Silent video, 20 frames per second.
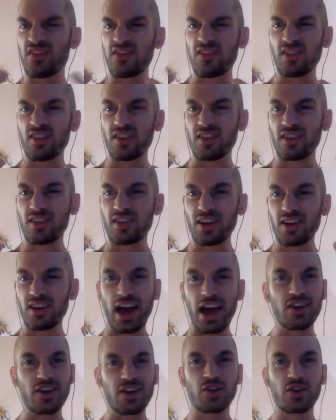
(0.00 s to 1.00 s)
kind of,
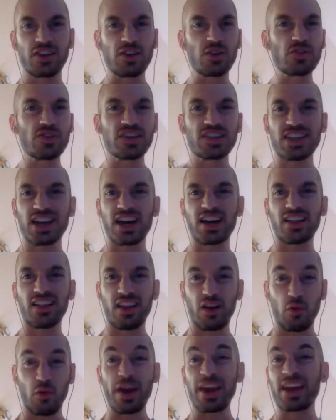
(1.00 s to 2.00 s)
I don't know, did you just
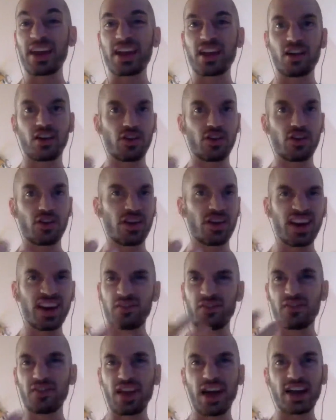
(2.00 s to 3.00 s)
kind of like wing it, or you
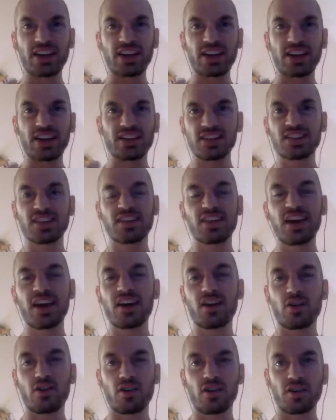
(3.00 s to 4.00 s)
kind of got a sense
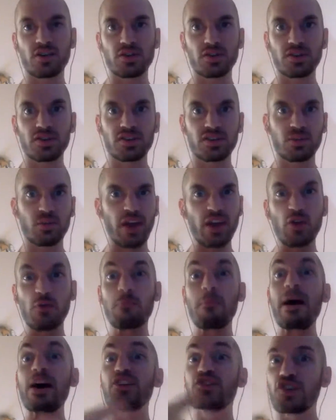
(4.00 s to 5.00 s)
of that, or is there some
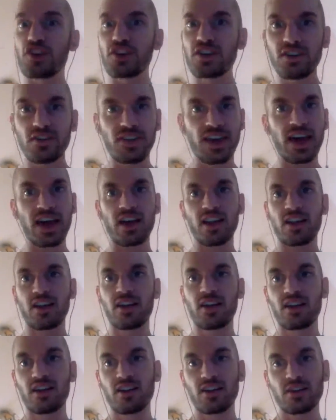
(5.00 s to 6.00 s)
way you measured
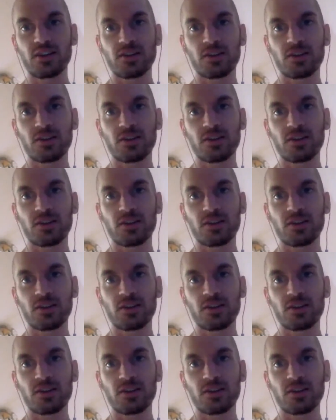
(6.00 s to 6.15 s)
that?